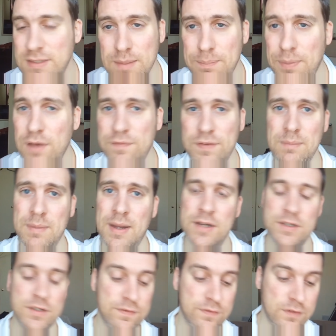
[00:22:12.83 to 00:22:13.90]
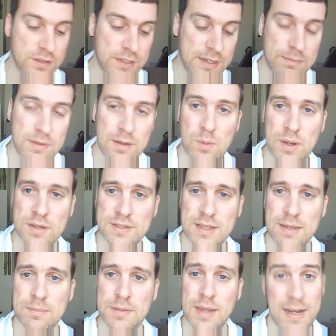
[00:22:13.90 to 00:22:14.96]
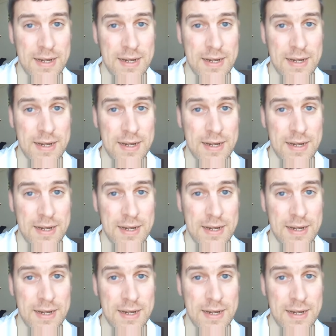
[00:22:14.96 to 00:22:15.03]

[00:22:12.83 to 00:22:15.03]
the perfect manager for a team like West Ham.